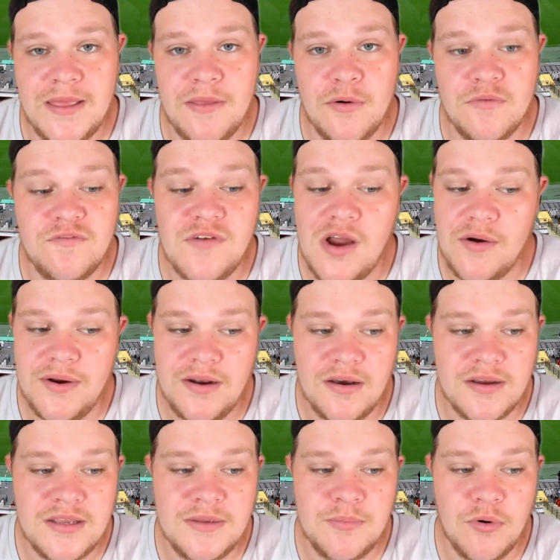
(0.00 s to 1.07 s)
They were very
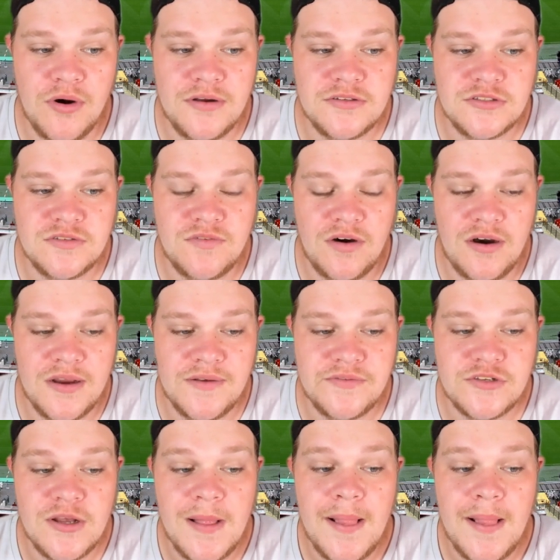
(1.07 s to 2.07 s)
lucky Brighton survived.